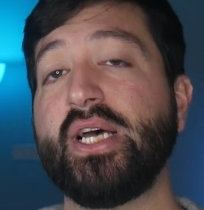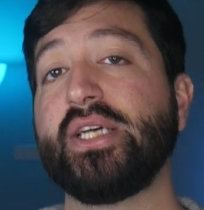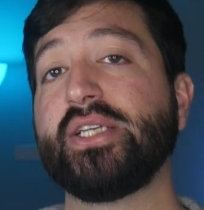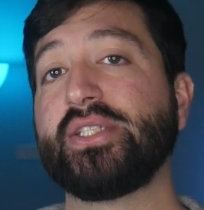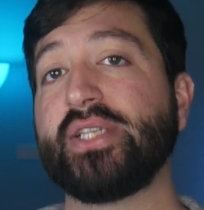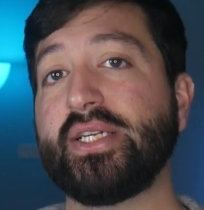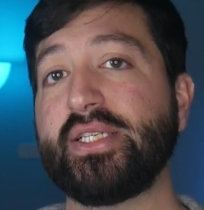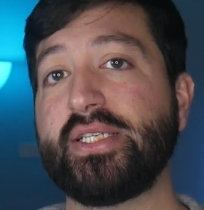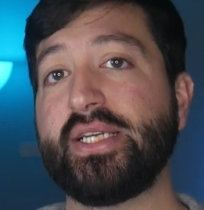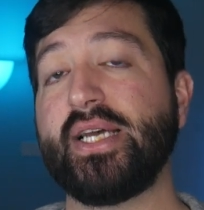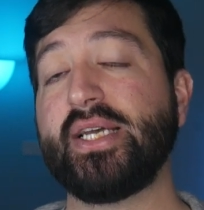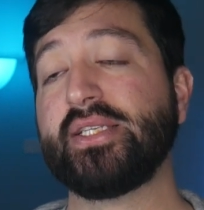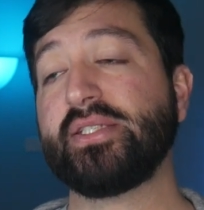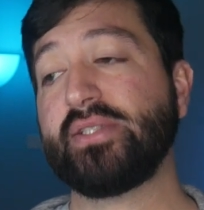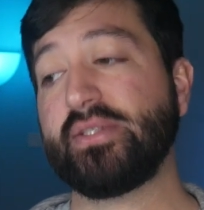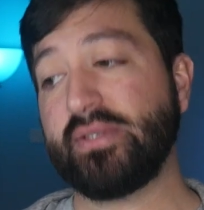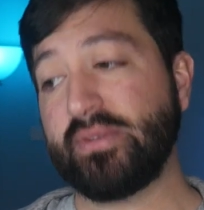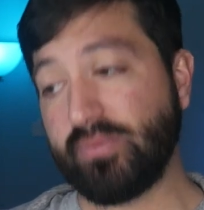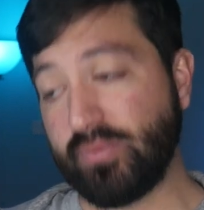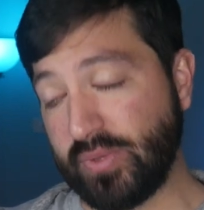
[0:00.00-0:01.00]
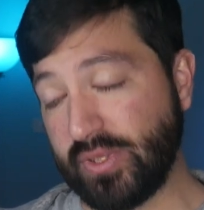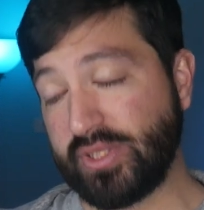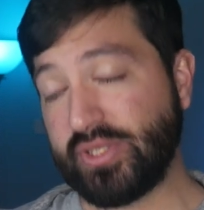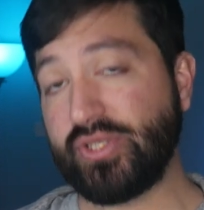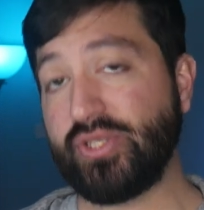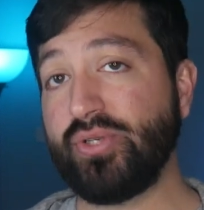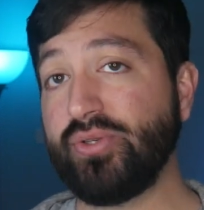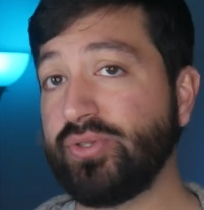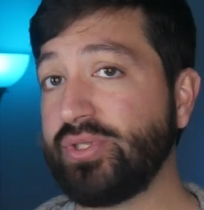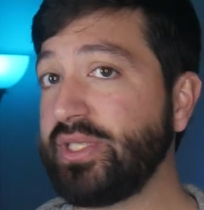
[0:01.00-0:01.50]
such as
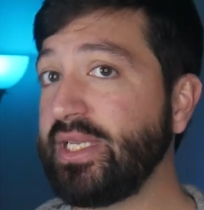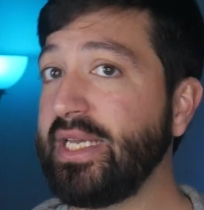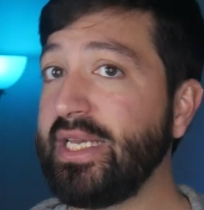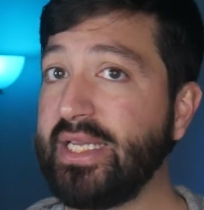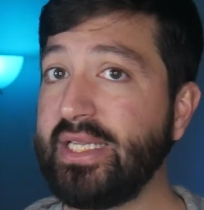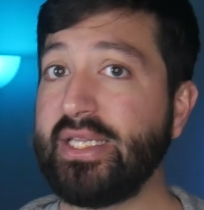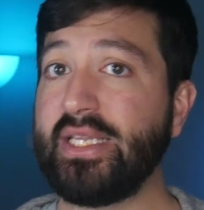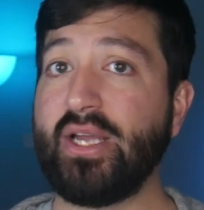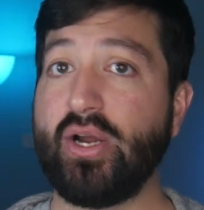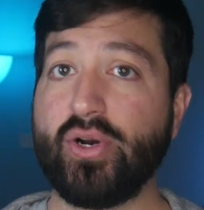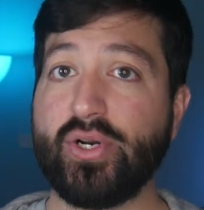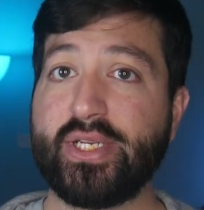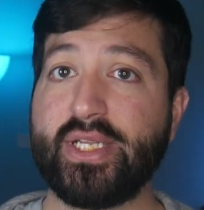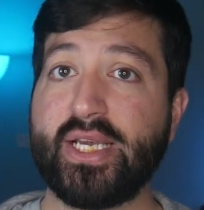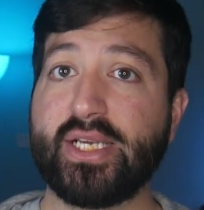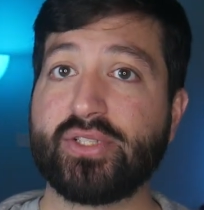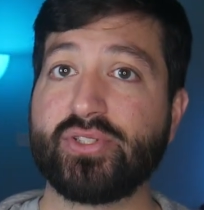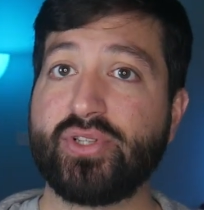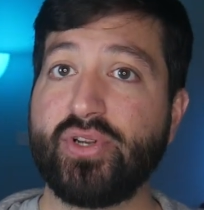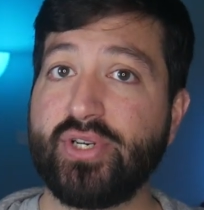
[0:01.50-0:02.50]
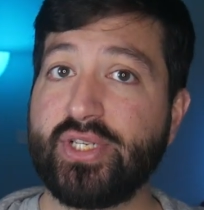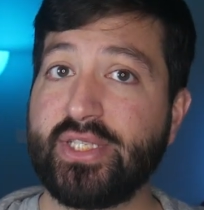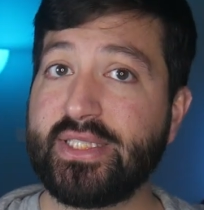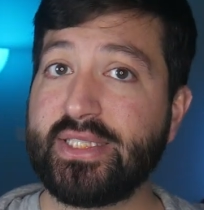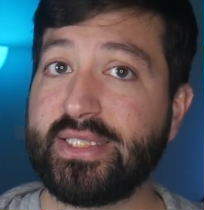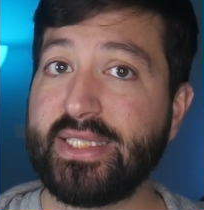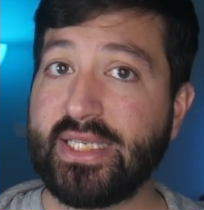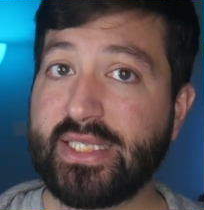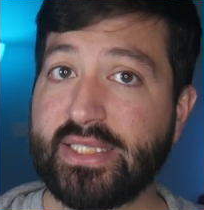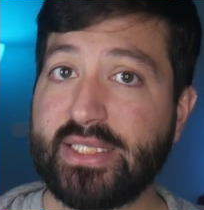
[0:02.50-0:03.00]
what's used in the RTX
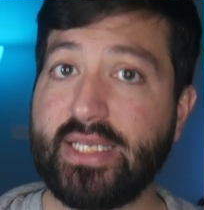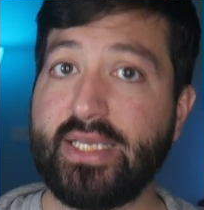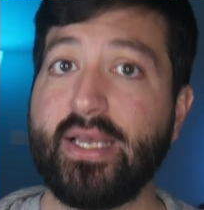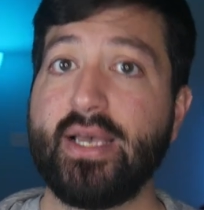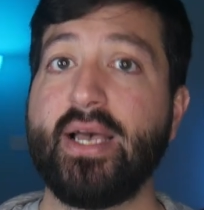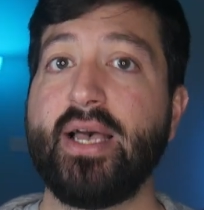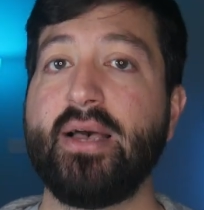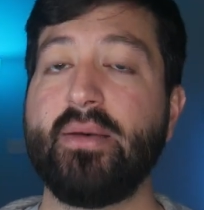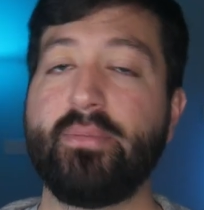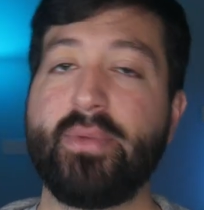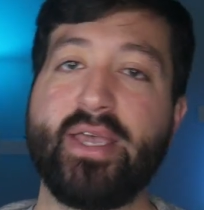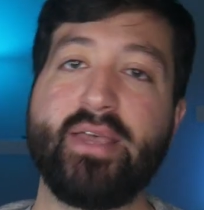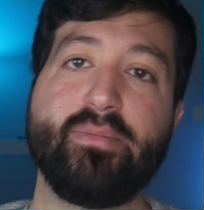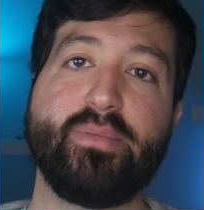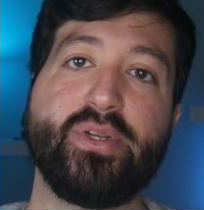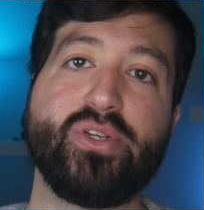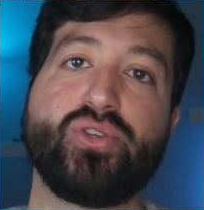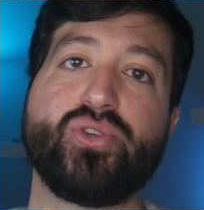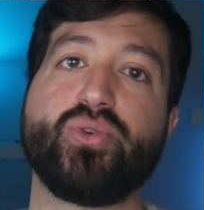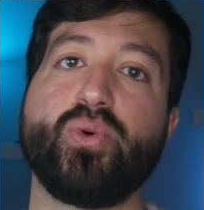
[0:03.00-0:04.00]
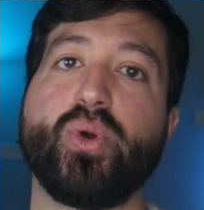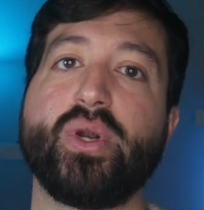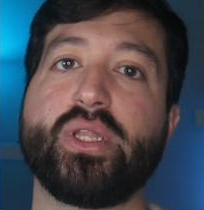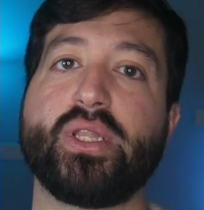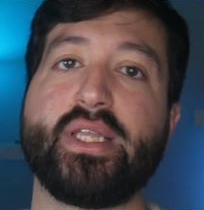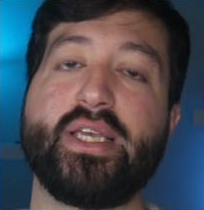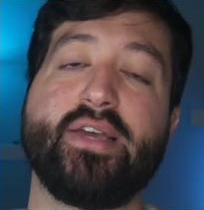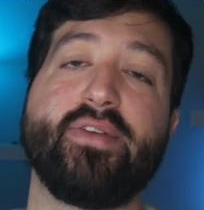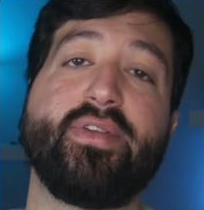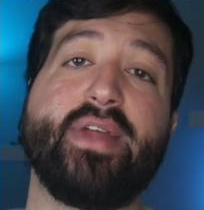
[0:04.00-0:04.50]
3060, may have been
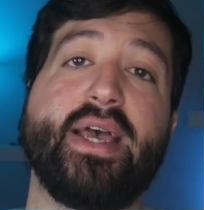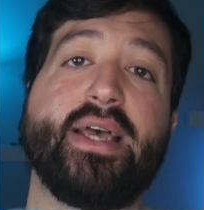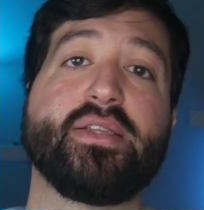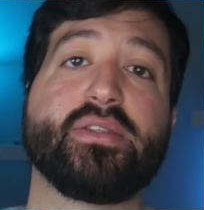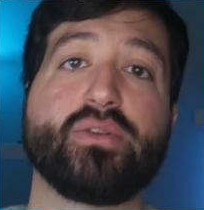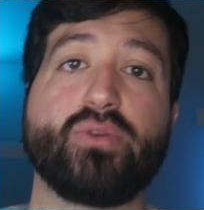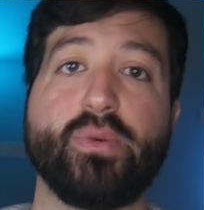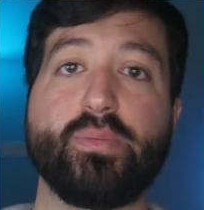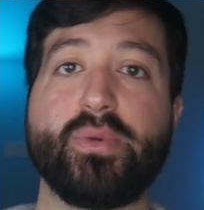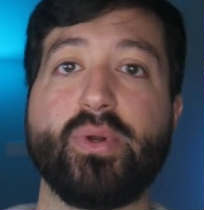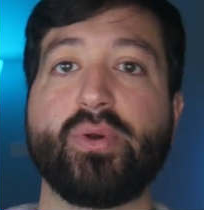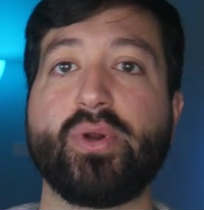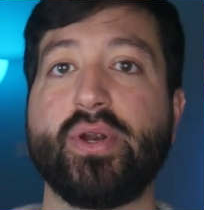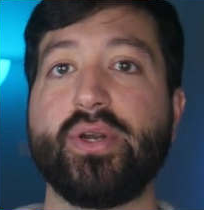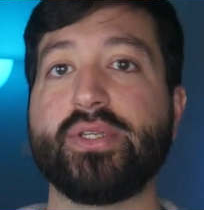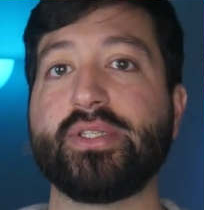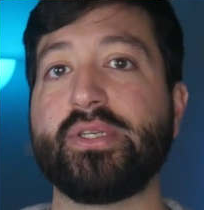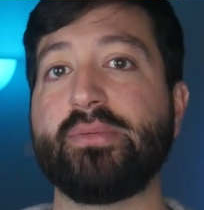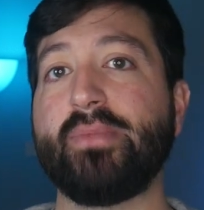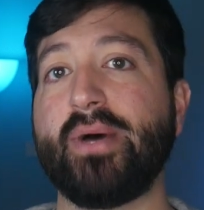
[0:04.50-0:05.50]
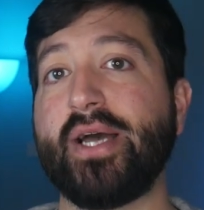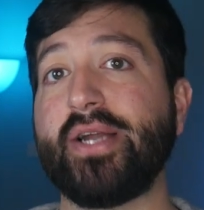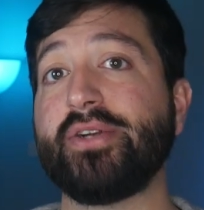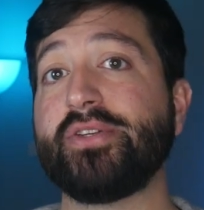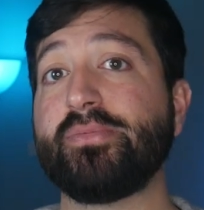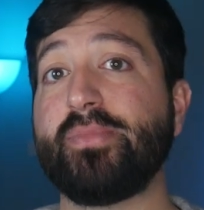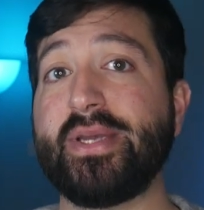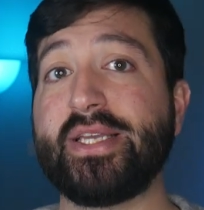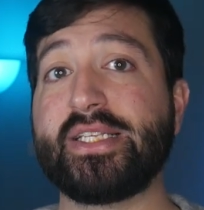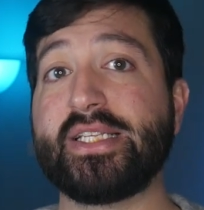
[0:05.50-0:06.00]
short-lived as cryptocurrency
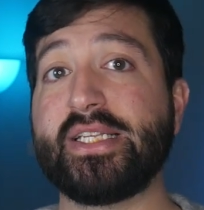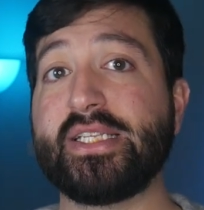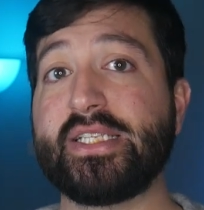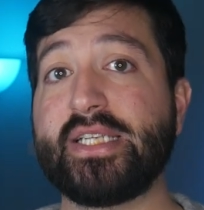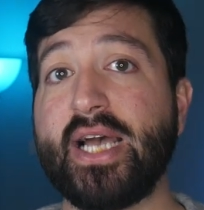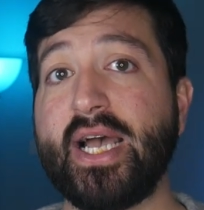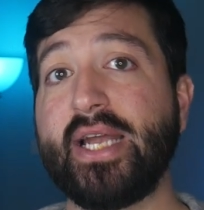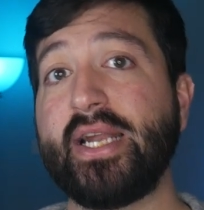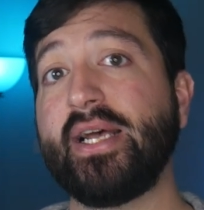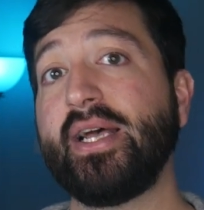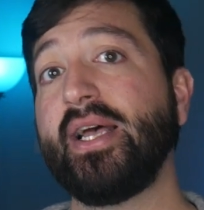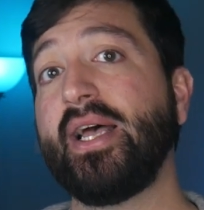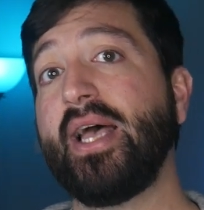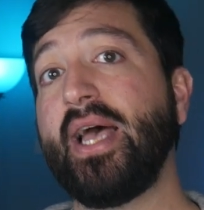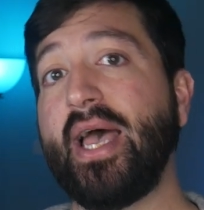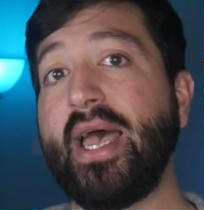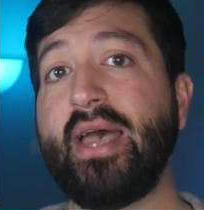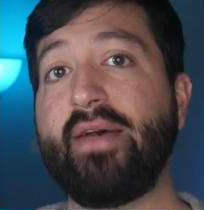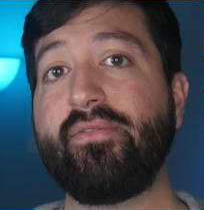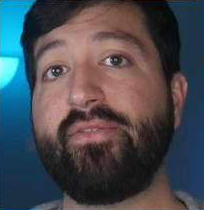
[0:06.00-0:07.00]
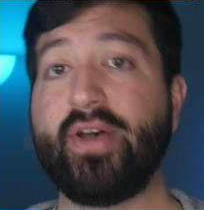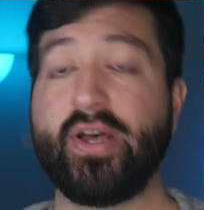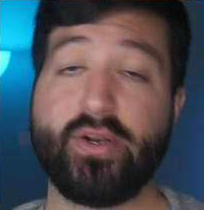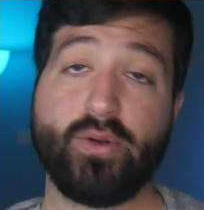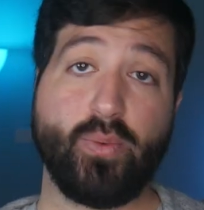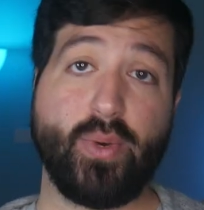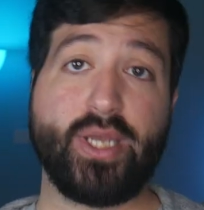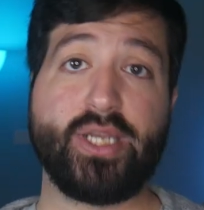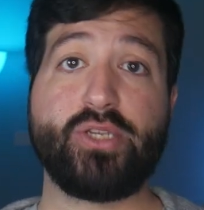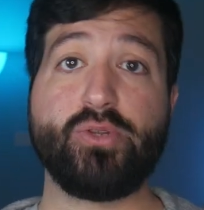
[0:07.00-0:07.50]
miners based in China have found
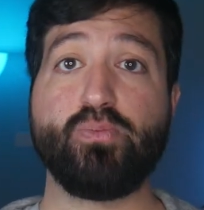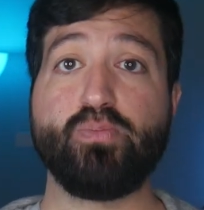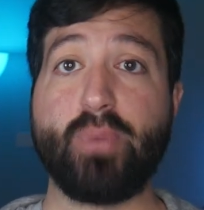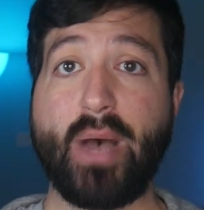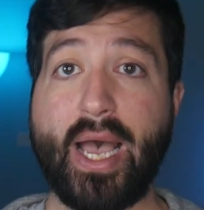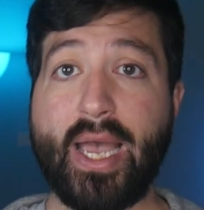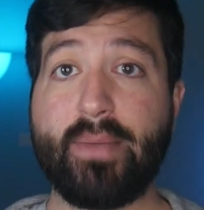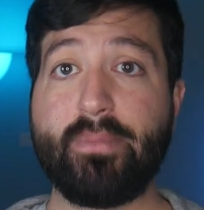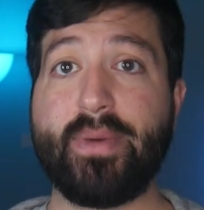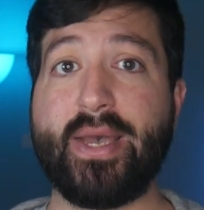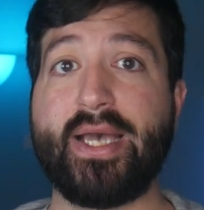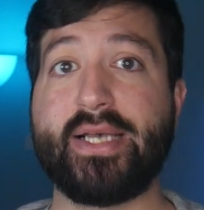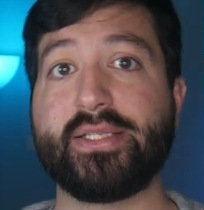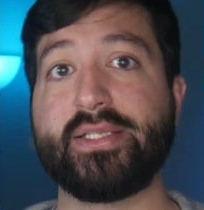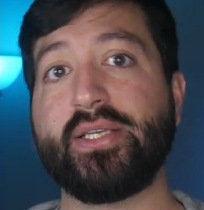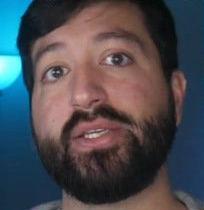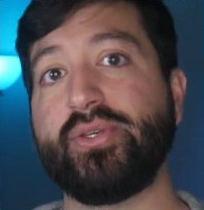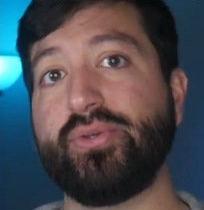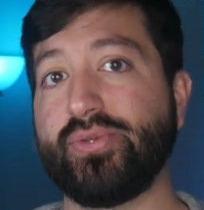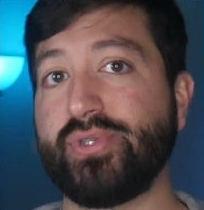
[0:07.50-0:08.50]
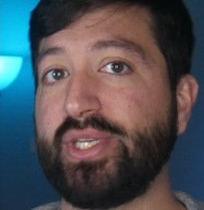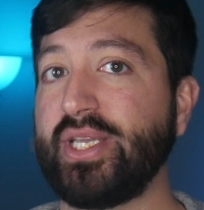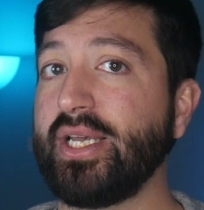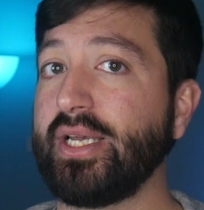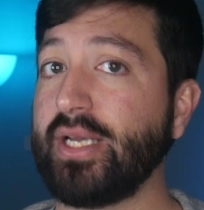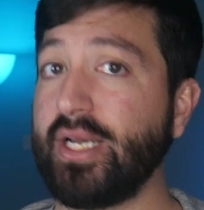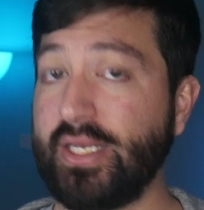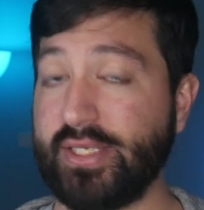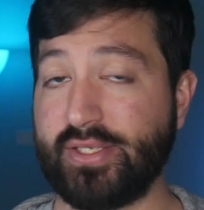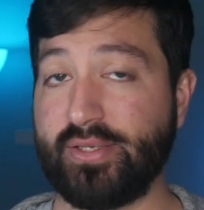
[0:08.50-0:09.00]
a way to bypass it using a
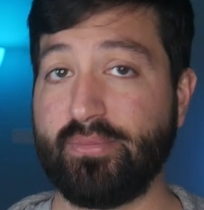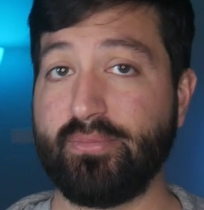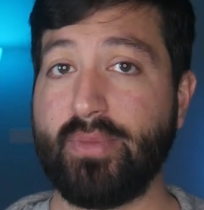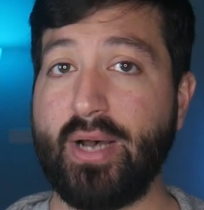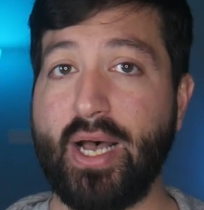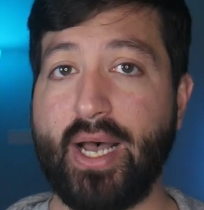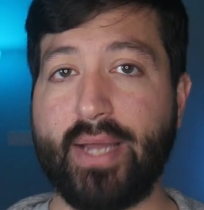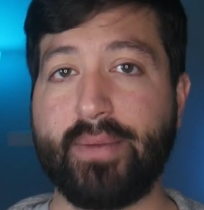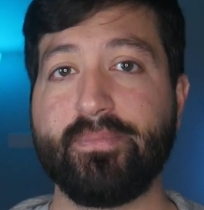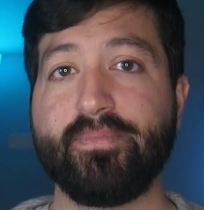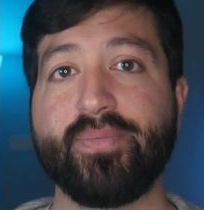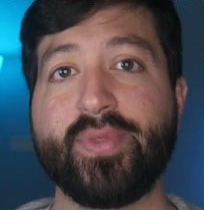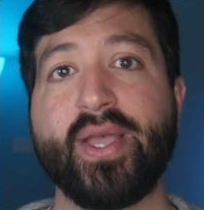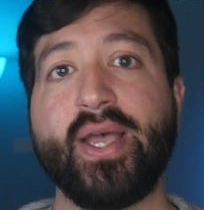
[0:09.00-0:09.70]
custom mod.